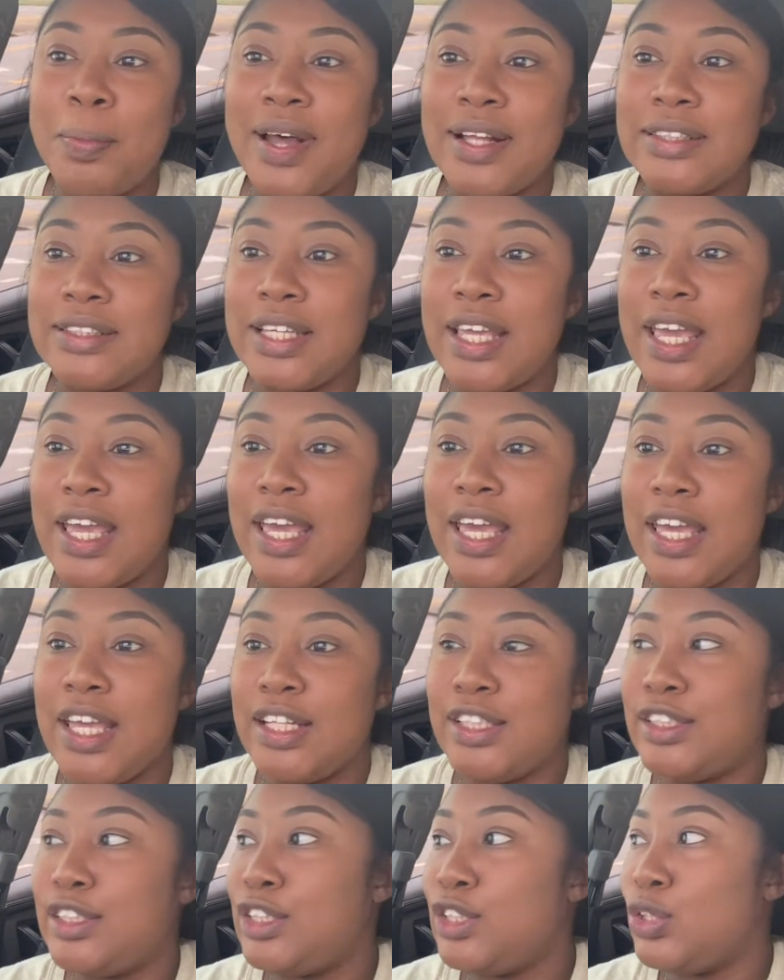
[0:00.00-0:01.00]
about to head
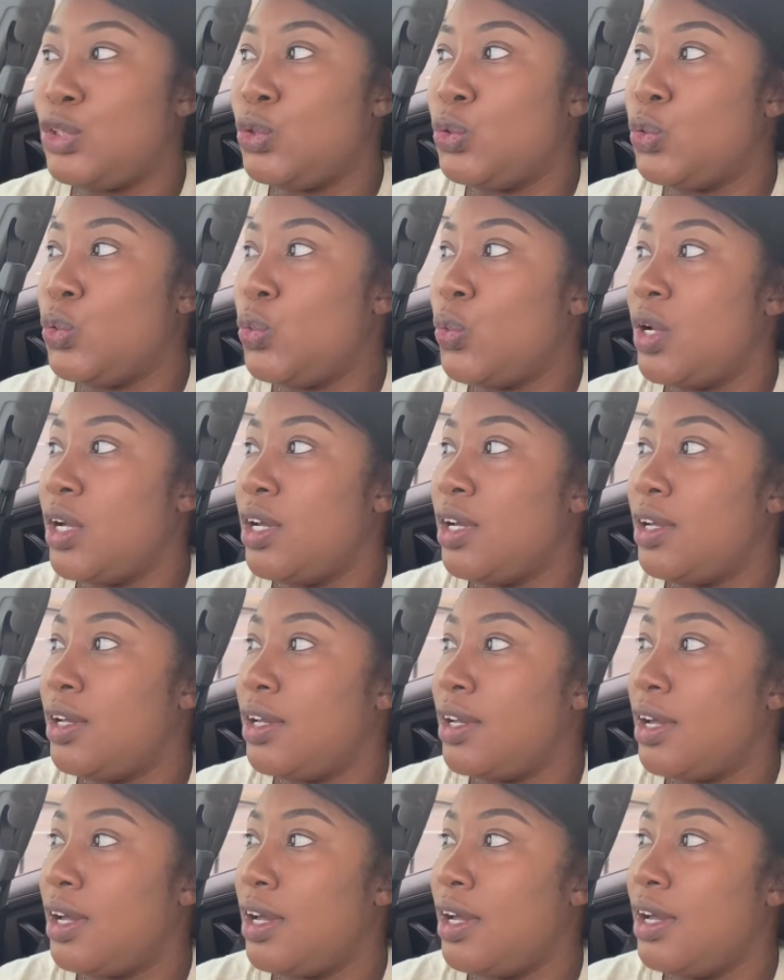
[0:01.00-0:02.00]
to,
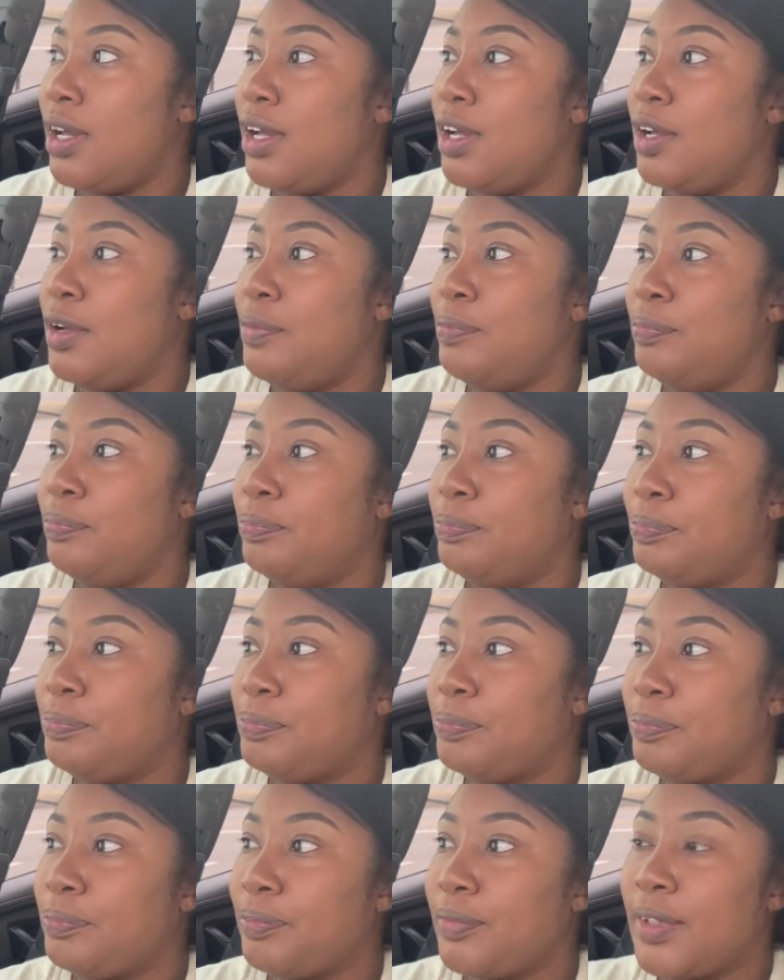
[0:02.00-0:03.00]
um,
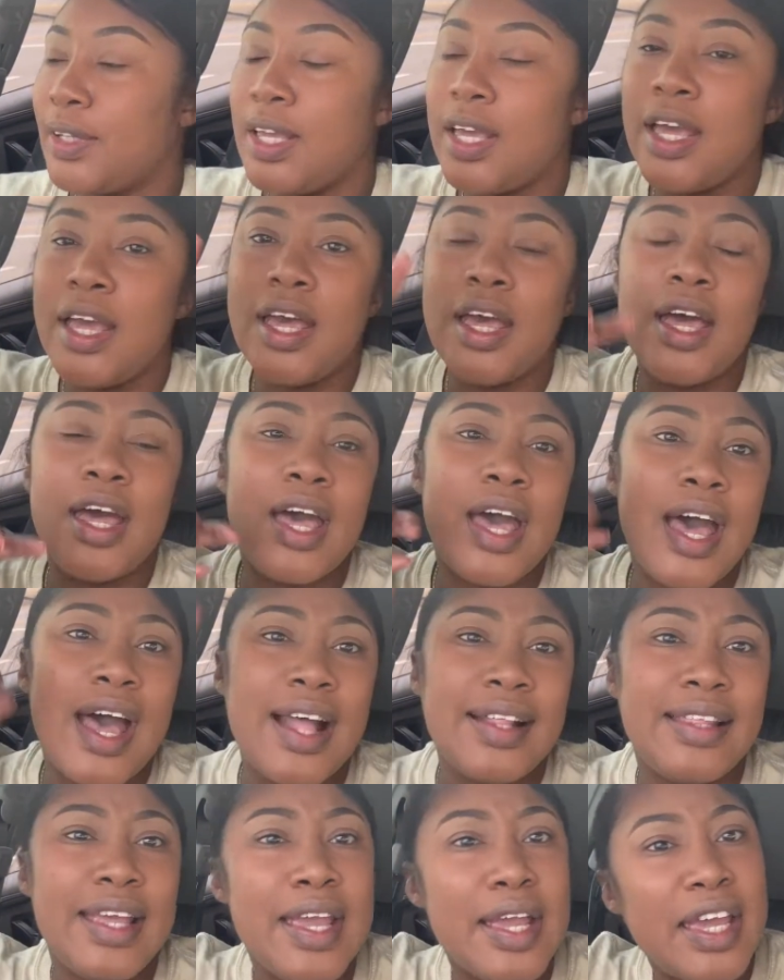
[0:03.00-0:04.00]
I
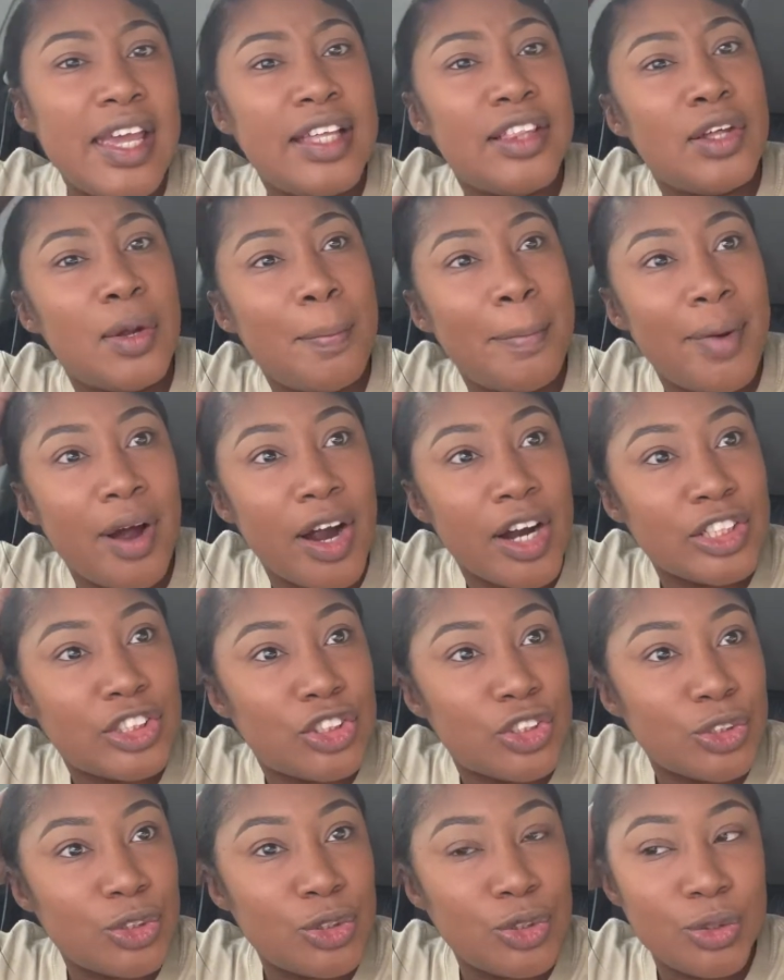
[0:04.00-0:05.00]
think either
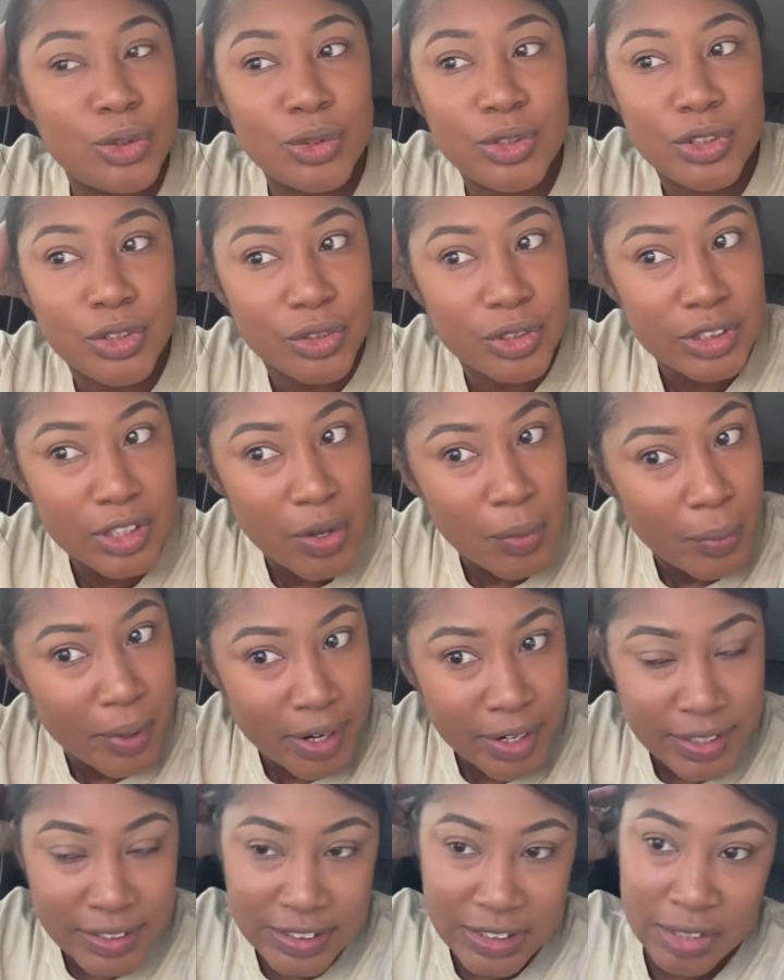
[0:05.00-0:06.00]
Marshall's or
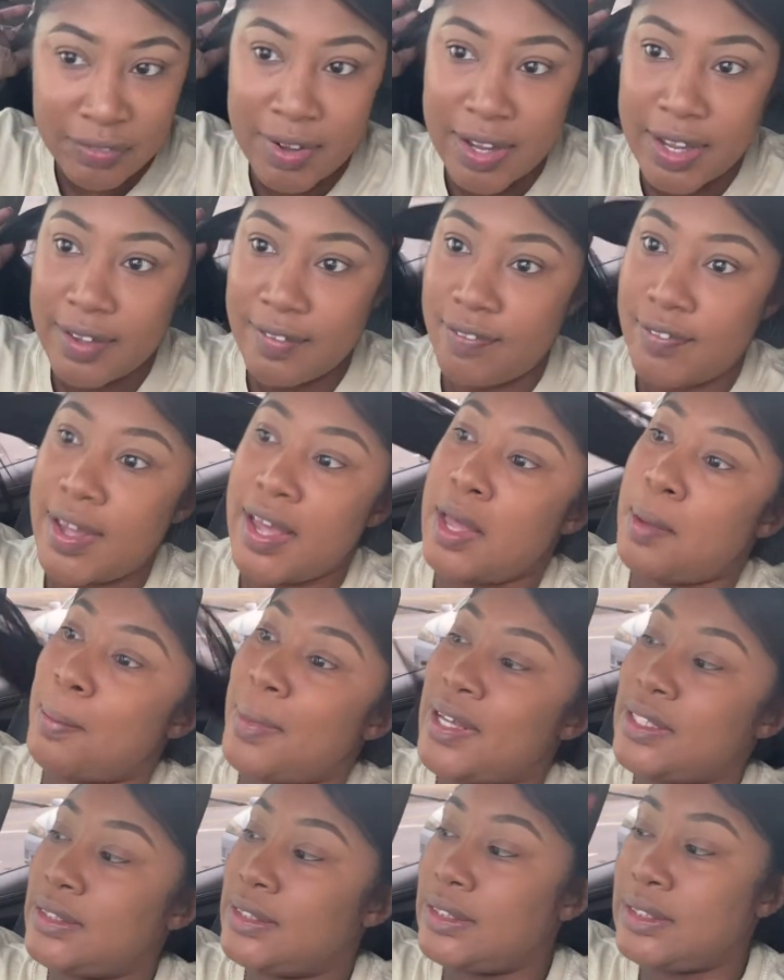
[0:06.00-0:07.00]
somewhere to see if I can find
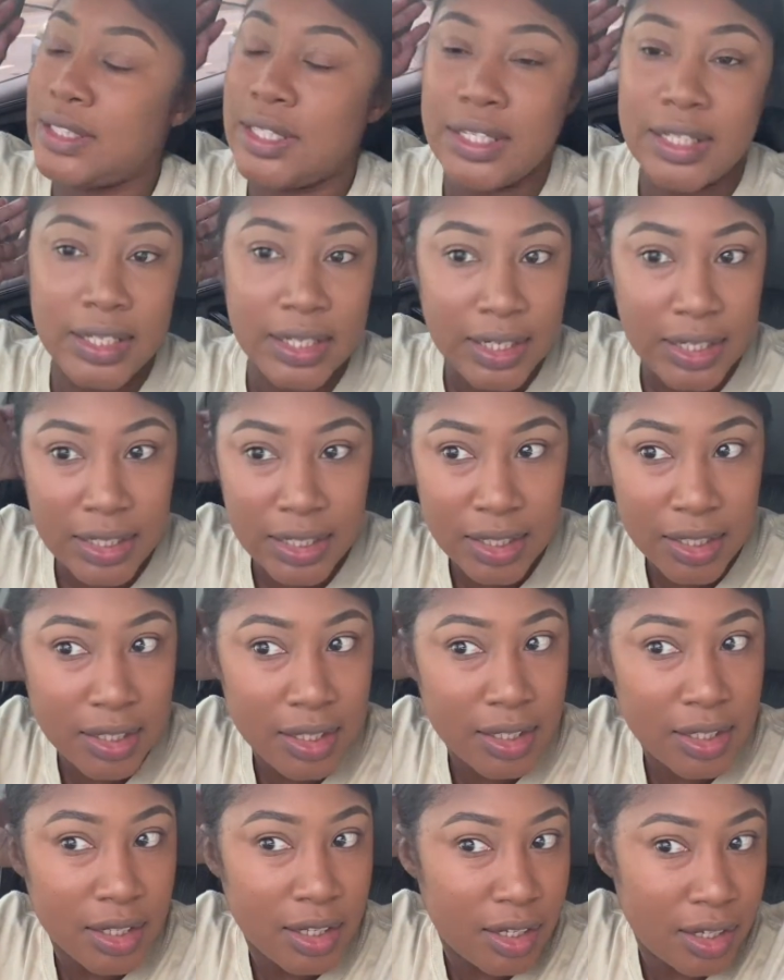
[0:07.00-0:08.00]
my son
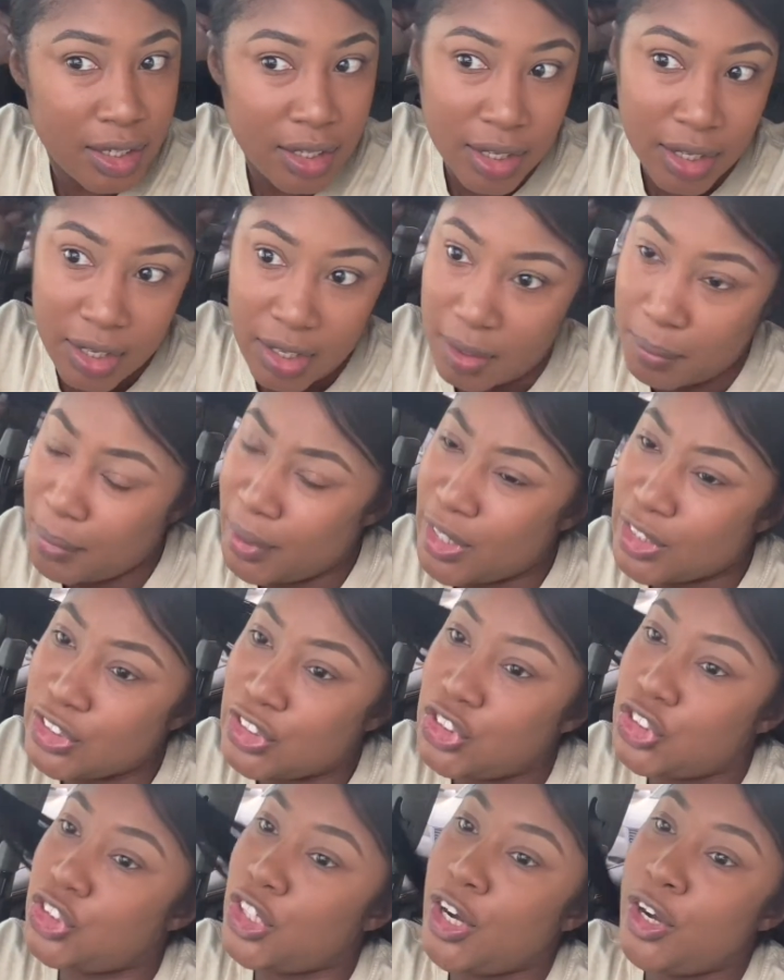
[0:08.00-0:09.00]
um, a
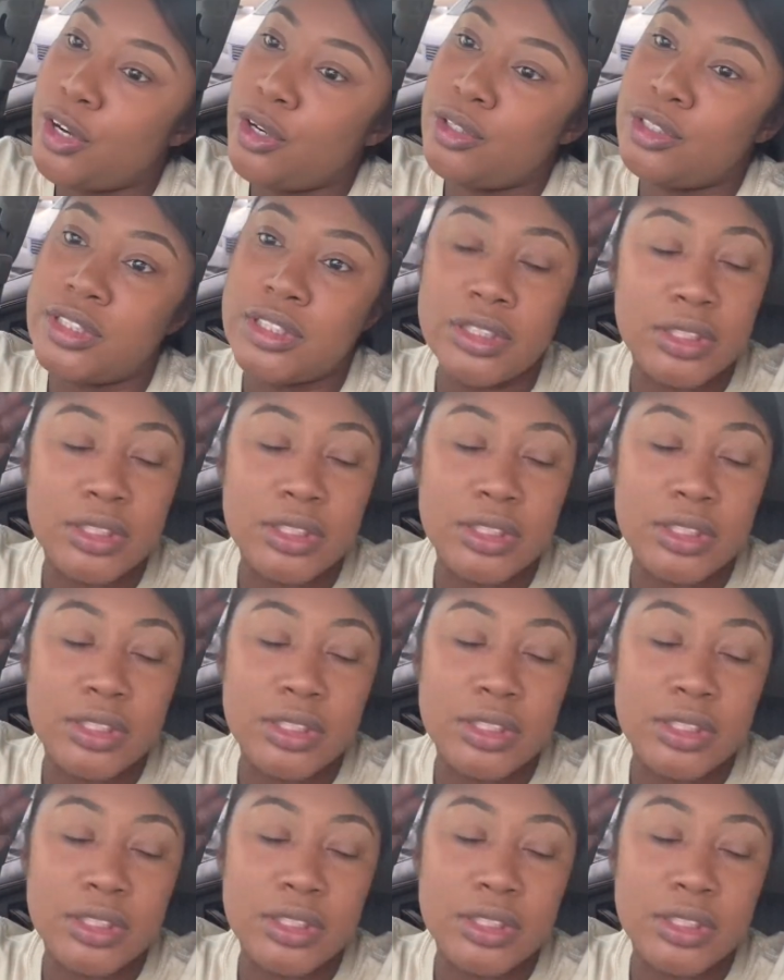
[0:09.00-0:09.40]
shirt.